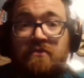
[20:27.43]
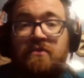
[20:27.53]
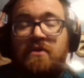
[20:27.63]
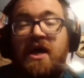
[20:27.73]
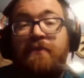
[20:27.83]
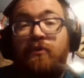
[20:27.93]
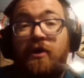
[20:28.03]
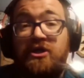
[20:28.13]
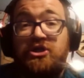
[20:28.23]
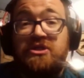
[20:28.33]

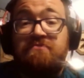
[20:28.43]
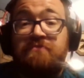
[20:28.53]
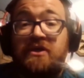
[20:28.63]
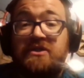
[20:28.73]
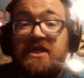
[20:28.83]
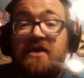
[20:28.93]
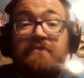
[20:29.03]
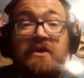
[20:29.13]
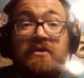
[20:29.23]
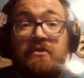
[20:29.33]
operations built up, and